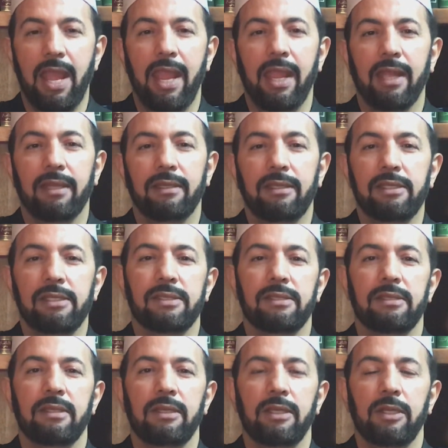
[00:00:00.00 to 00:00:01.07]
And
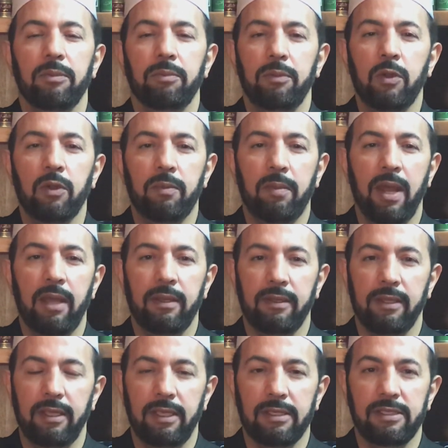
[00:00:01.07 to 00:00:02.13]
this pure
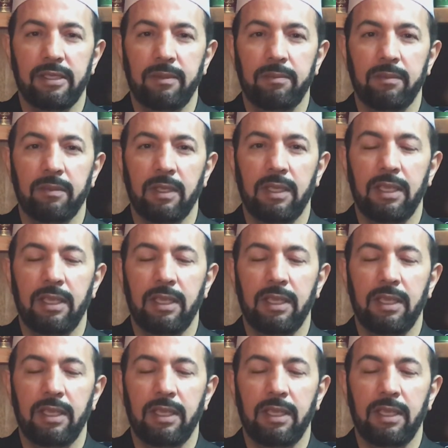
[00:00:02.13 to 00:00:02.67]
monotheism